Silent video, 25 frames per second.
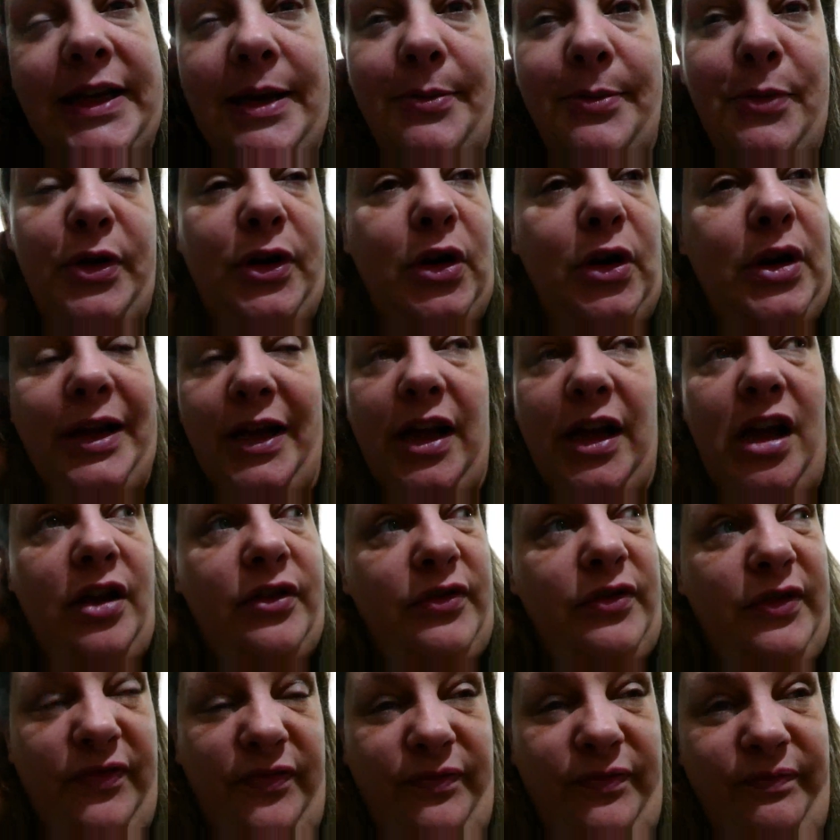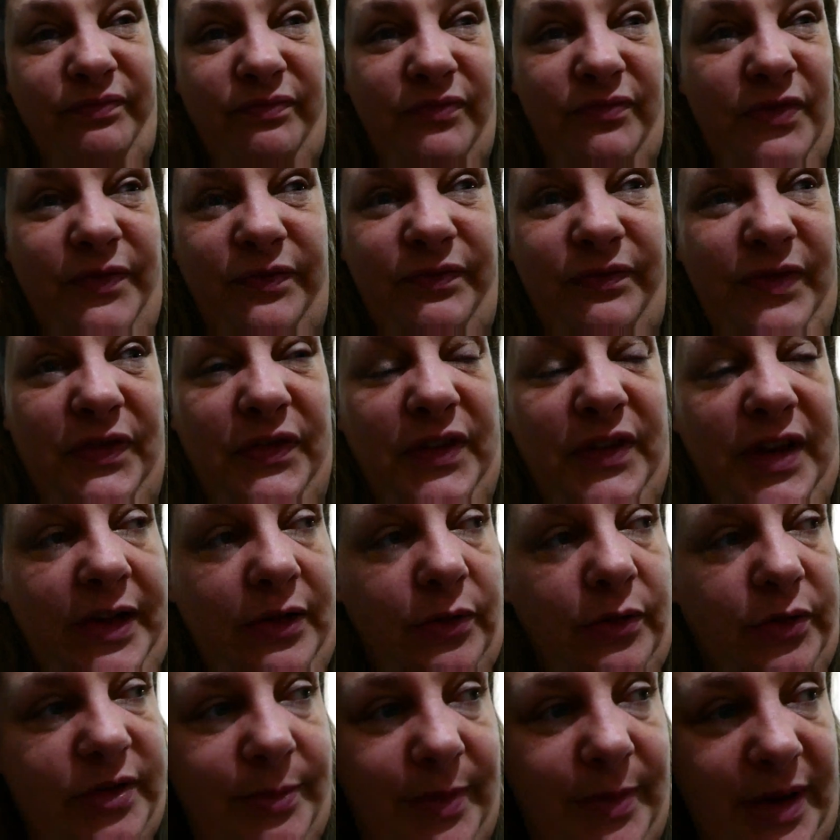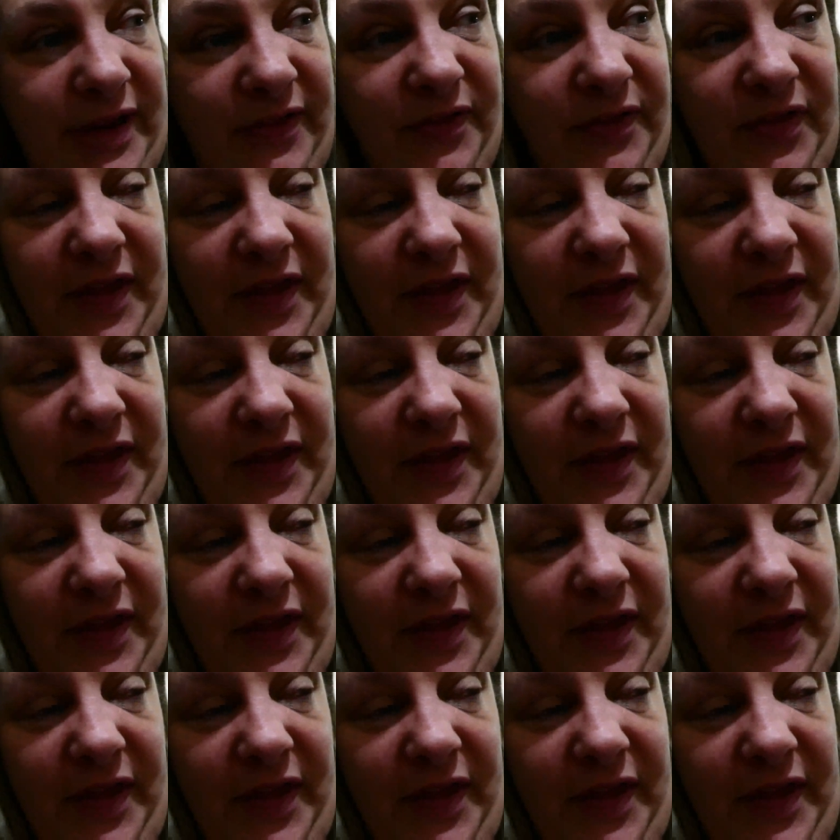and I'm only on like 115 or something, if